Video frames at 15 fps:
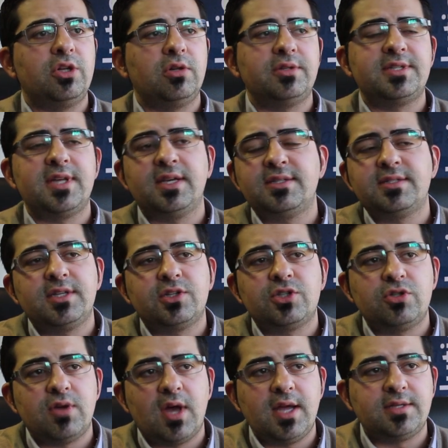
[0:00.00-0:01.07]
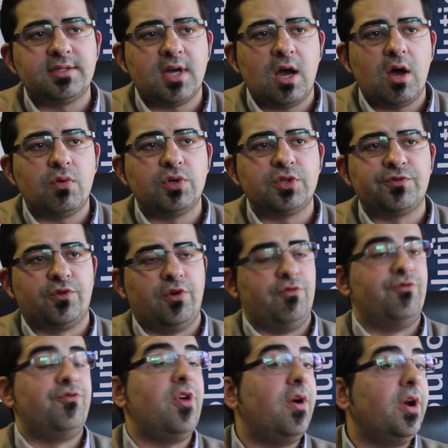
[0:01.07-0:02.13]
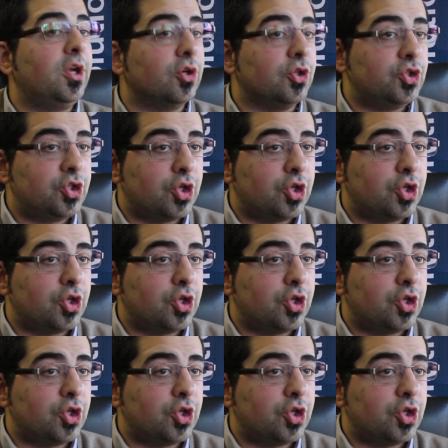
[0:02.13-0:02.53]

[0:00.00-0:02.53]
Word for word: It'll take 6 to 8 hours for a very good